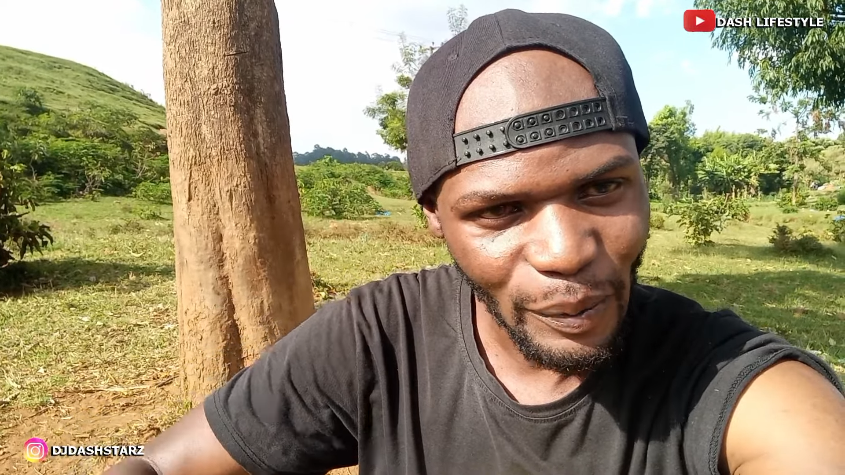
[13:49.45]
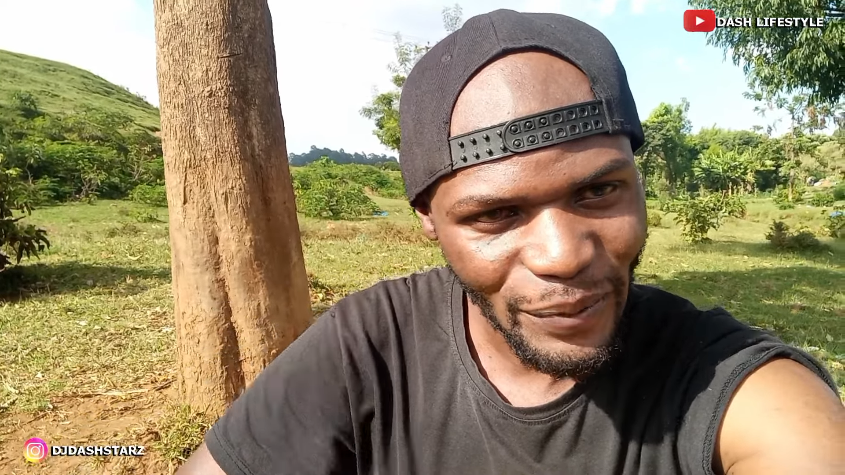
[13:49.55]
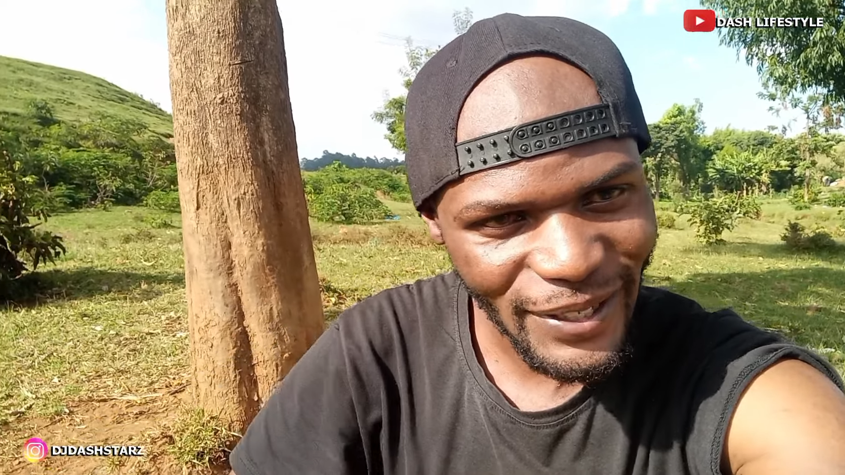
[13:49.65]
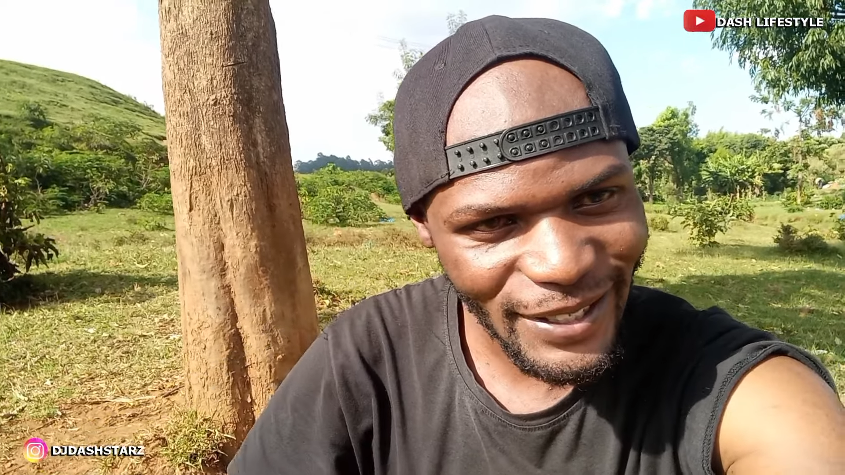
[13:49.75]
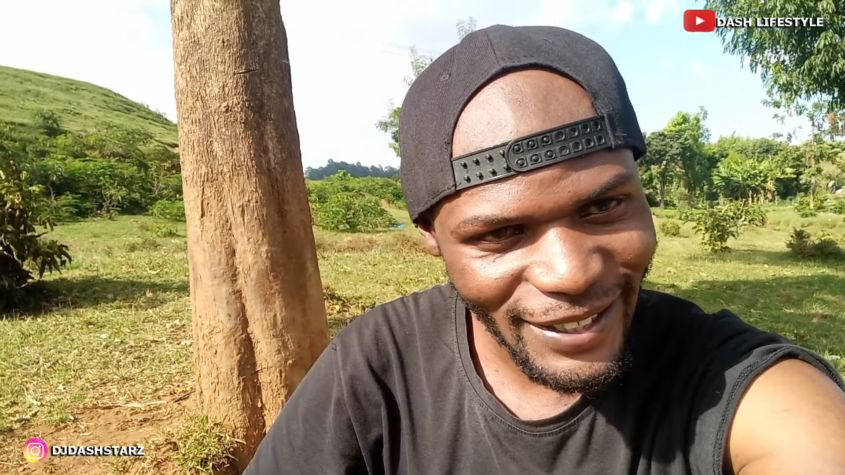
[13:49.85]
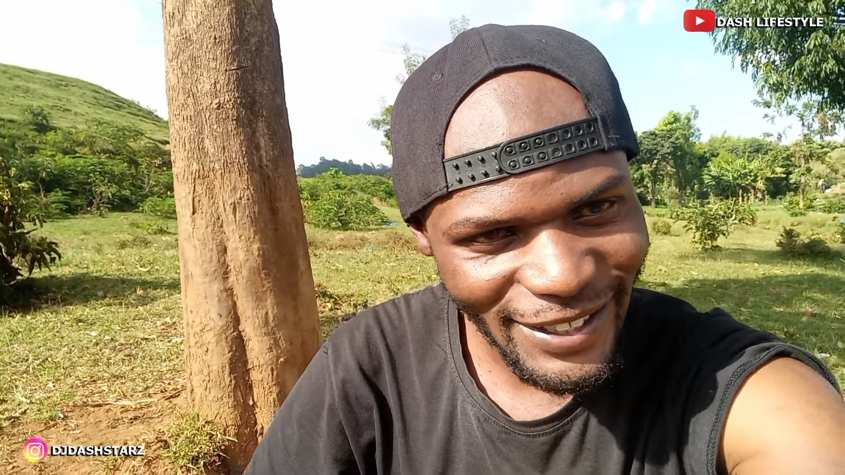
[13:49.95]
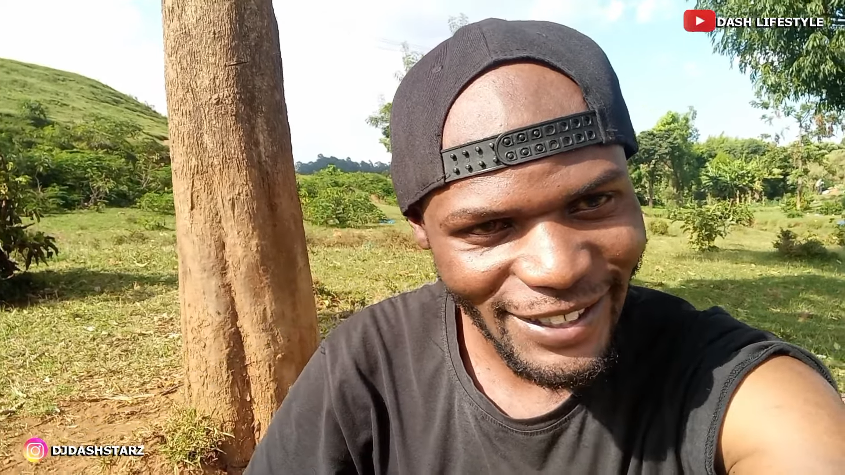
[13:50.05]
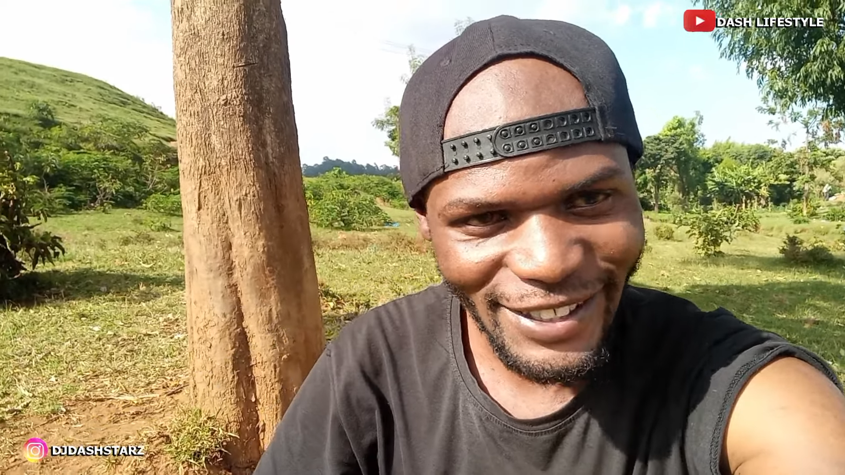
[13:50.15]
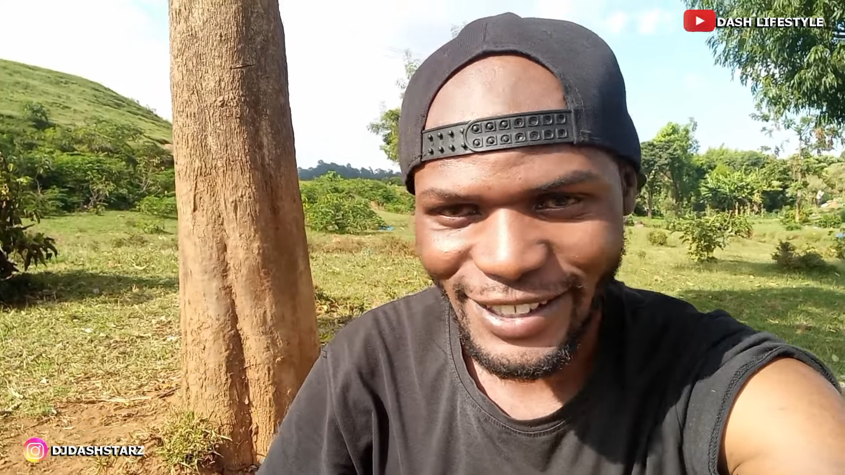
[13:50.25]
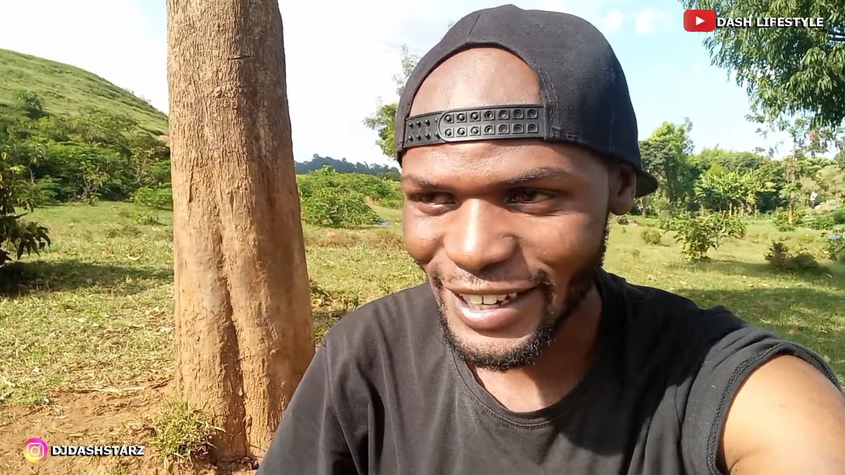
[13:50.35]
president
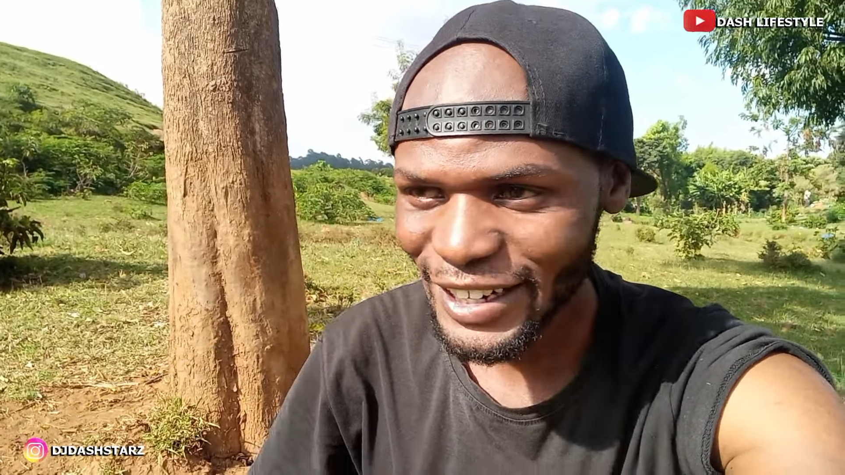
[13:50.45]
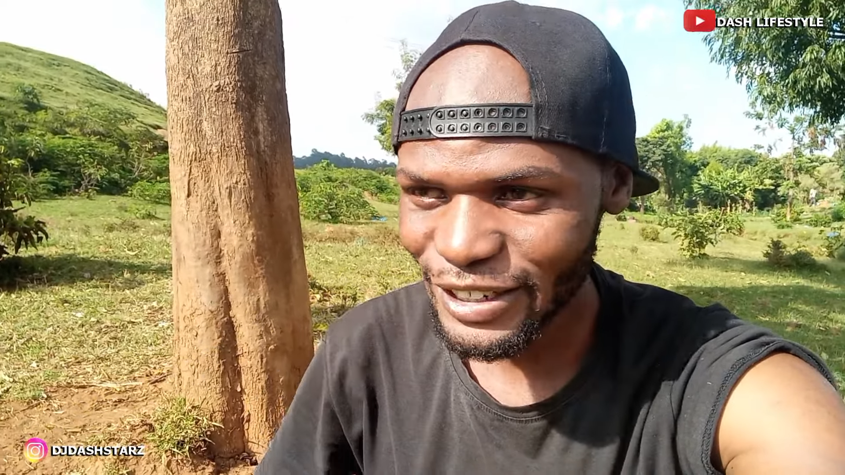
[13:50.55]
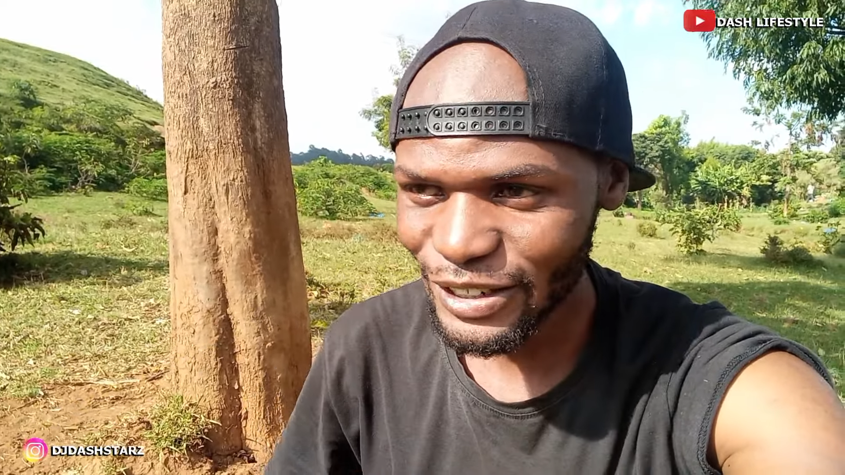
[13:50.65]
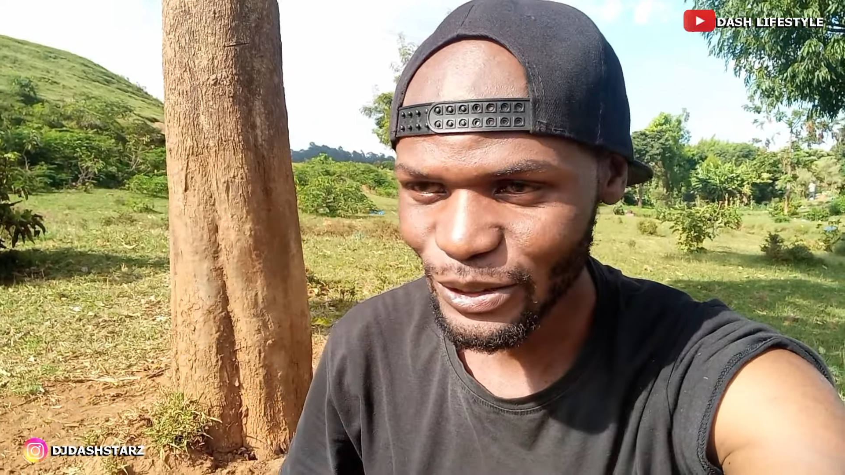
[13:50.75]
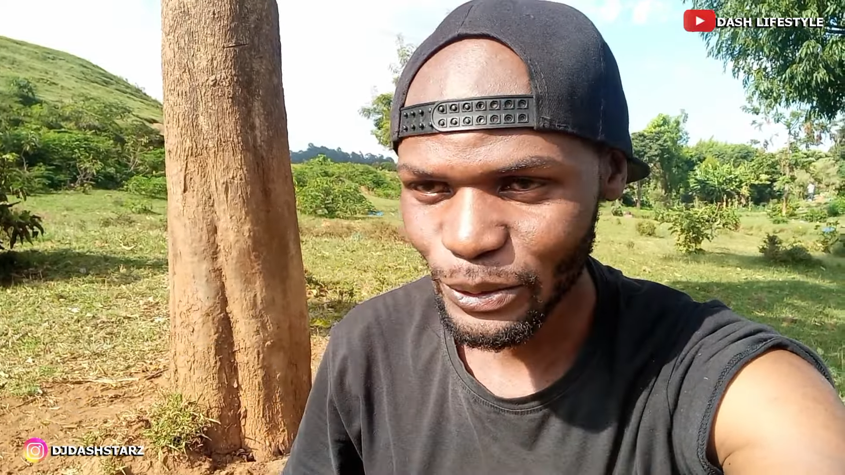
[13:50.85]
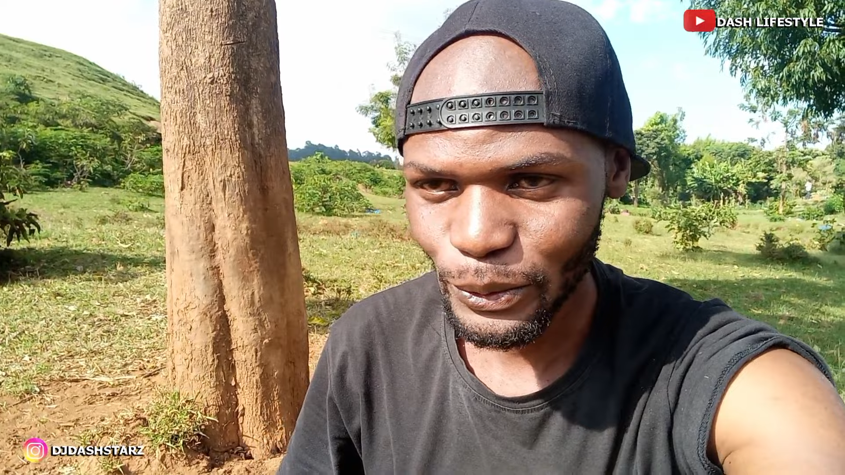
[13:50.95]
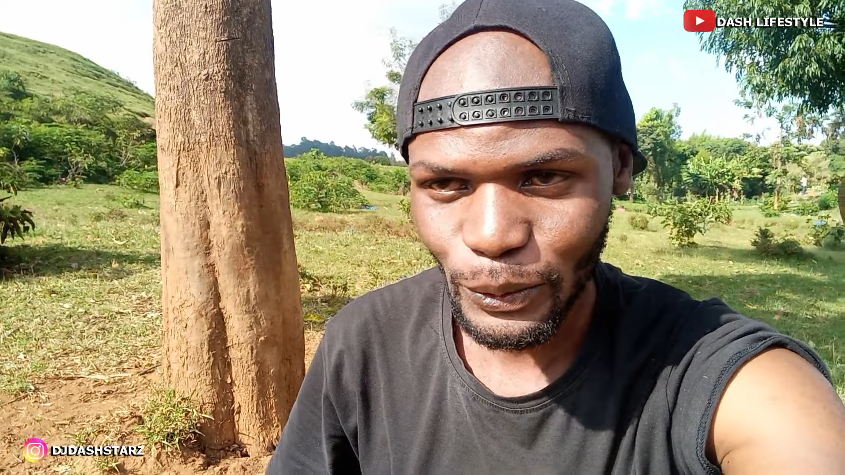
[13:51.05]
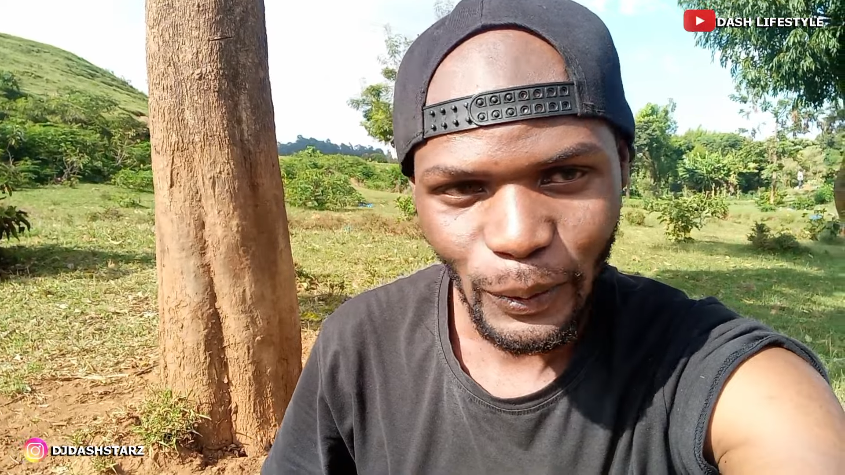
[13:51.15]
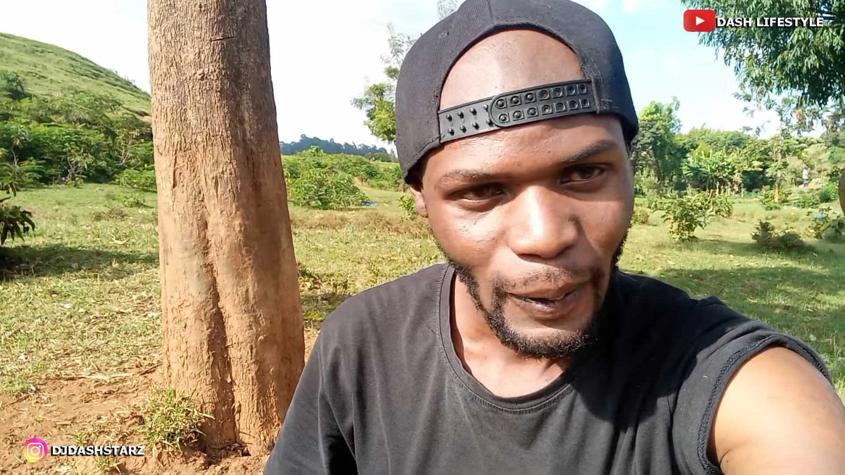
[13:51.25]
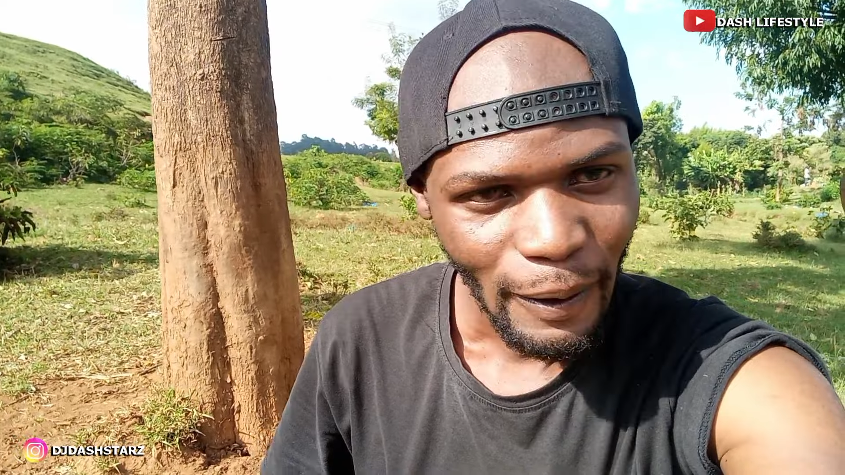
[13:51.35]
decided to